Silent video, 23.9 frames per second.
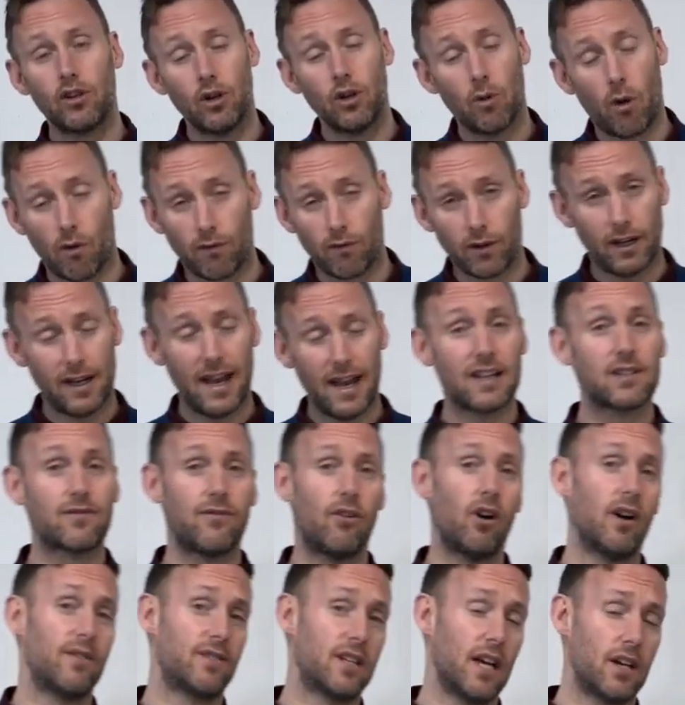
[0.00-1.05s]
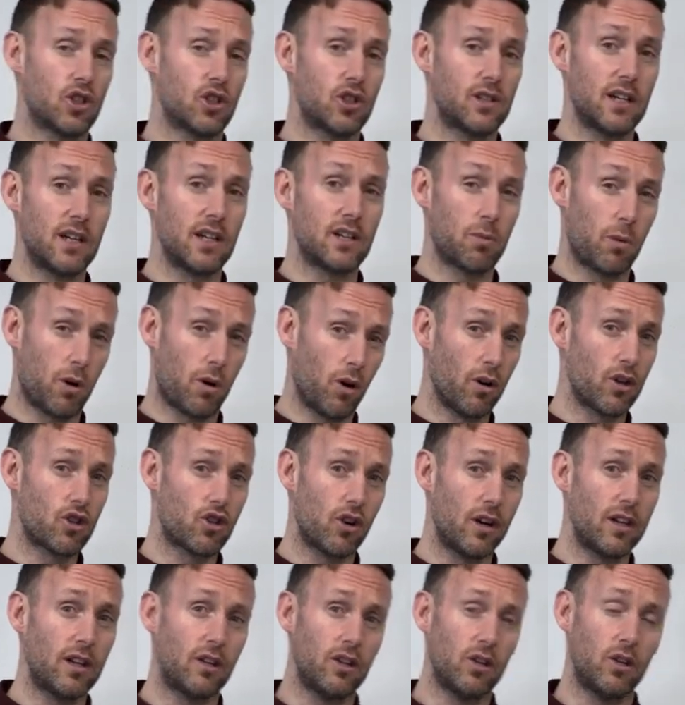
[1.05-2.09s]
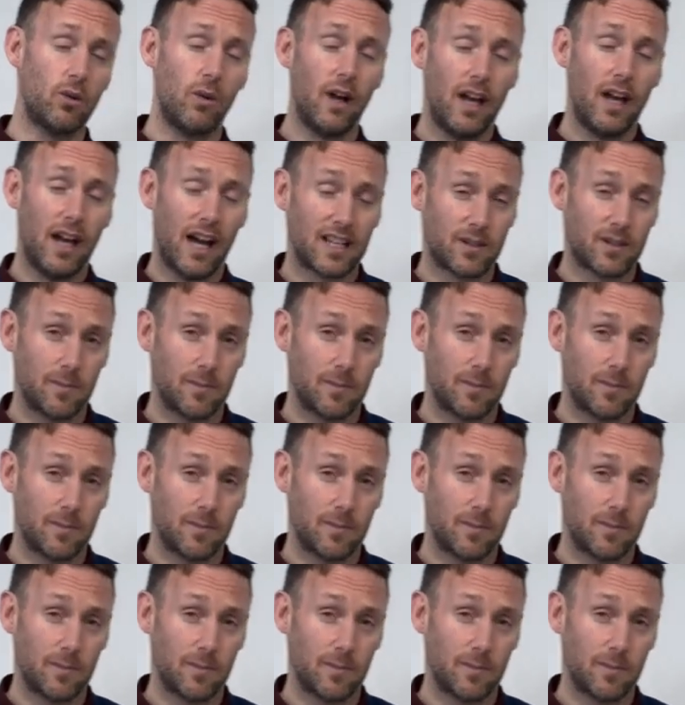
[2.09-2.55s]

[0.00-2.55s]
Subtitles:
to do over the next 5 sessions is we're going to try to do